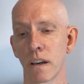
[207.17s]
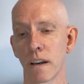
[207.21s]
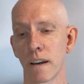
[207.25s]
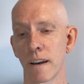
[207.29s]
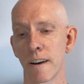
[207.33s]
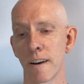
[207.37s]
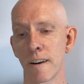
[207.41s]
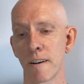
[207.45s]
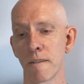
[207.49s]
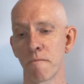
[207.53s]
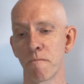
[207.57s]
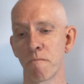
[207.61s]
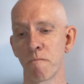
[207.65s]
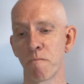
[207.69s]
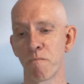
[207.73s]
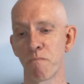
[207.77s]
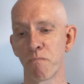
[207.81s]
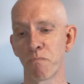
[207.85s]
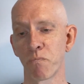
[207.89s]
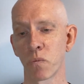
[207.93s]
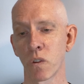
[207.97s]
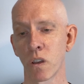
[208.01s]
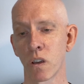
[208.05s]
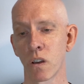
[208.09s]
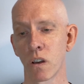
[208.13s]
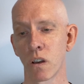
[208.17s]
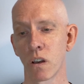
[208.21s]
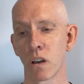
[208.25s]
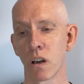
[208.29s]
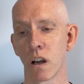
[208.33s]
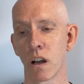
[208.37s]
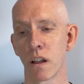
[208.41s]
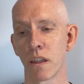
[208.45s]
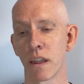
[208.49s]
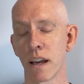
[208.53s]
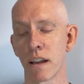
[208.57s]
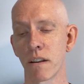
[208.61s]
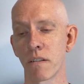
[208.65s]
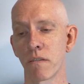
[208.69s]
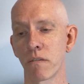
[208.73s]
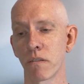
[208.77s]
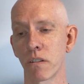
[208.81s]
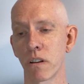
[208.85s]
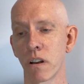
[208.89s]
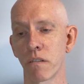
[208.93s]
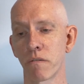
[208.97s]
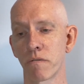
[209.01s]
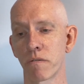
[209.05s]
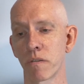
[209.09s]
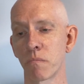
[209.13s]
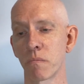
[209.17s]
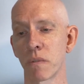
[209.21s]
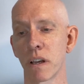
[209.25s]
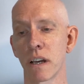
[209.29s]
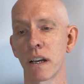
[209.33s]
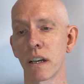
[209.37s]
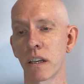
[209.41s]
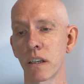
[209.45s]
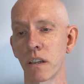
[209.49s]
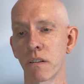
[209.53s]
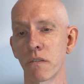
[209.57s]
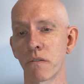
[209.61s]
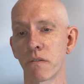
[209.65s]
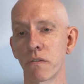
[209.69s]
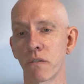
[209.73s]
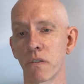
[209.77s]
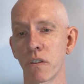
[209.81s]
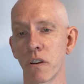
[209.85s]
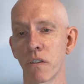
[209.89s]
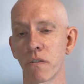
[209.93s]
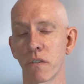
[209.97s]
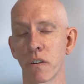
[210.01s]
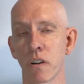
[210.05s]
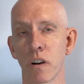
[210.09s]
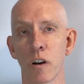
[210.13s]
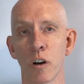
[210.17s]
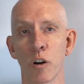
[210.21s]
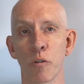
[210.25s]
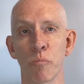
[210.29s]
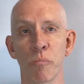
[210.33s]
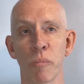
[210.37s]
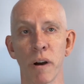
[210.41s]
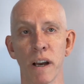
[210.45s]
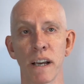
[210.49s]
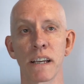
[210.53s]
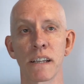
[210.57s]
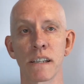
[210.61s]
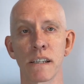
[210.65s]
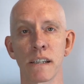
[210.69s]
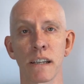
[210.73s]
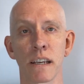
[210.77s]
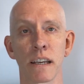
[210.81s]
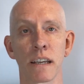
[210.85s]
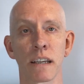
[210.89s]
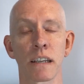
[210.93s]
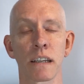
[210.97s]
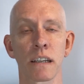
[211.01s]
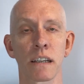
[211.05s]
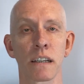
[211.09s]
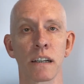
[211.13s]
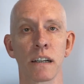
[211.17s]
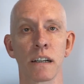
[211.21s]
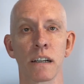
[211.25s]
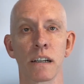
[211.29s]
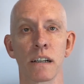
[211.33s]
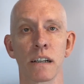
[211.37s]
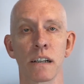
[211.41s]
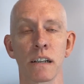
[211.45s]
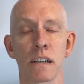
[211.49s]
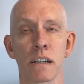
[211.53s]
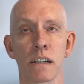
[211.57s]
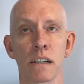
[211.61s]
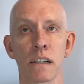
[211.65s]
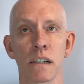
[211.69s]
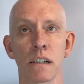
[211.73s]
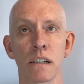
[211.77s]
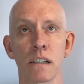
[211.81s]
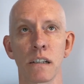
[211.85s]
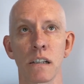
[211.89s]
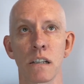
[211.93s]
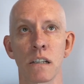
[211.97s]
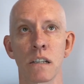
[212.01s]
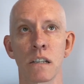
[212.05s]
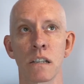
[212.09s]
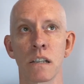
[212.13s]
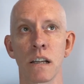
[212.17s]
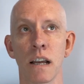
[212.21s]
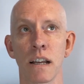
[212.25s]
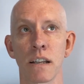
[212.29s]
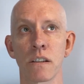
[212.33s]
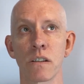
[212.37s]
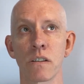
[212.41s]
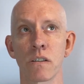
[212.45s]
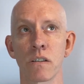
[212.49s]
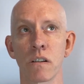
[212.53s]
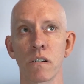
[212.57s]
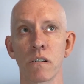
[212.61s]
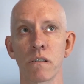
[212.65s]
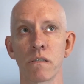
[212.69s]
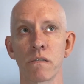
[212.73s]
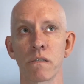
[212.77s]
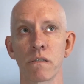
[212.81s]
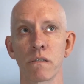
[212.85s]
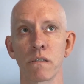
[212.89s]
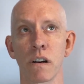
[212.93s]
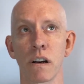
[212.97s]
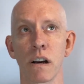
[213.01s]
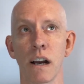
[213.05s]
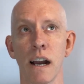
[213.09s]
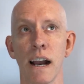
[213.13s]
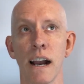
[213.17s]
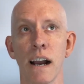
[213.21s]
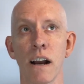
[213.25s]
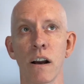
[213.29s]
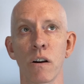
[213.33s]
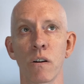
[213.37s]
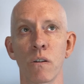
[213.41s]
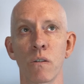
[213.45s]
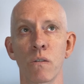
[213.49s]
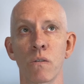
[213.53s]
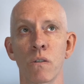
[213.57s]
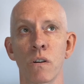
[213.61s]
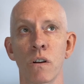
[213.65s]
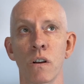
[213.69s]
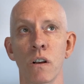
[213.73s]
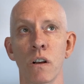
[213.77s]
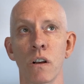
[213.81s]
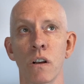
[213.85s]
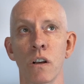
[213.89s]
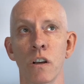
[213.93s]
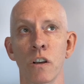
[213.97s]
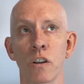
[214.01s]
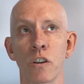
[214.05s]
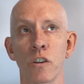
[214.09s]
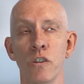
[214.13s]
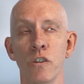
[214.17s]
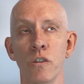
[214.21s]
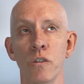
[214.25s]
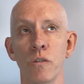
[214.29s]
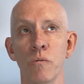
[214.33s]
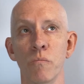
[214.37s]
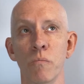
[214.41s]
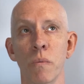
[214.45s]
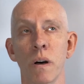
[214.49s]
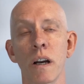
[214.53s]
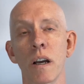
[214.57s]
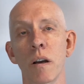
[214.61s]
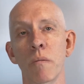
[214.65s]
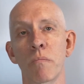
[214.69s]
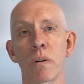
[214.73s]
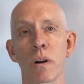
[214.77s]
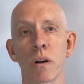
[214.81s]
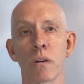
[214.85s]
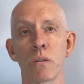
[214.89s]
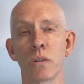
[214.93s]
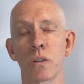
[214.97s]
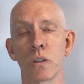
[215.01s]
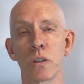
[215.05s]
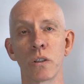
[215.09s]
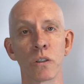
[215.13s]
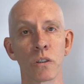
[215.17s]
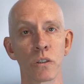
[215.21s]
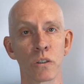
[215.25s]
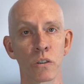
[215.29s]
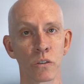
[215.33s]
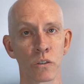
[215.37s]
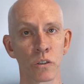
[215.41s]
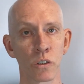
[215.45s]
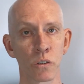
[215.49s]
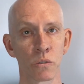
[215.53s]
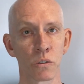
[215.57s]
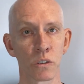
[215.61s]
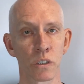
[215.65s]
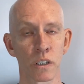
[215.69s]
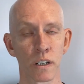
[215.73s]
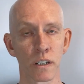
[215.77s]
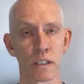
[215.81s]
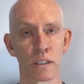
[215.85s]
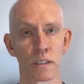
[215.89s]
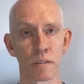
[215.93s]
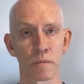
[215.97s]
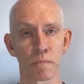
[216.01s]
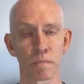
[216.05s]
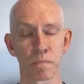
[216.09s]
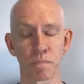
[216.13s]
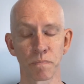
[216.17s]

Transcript: And then, you know, from there, you've got a basic sense of how you might approach your new site.